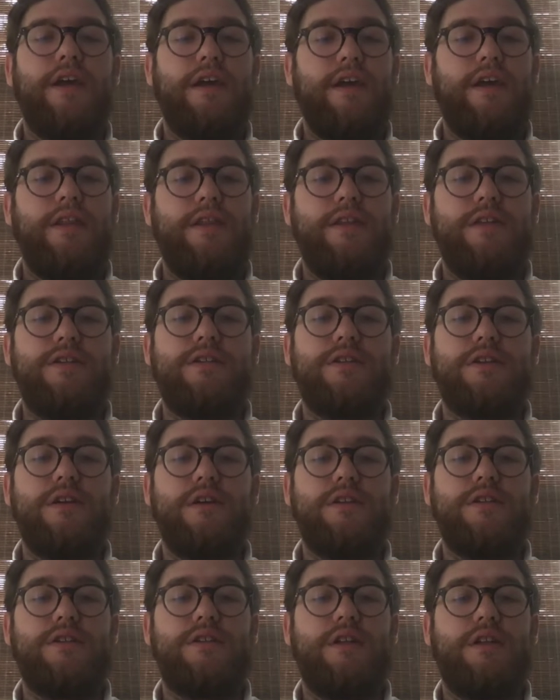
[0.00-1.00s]
And this
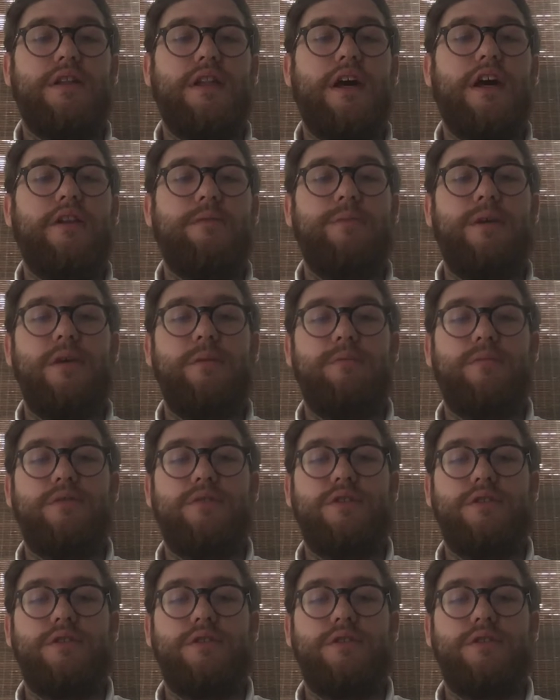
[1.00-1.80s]
caused a lot of people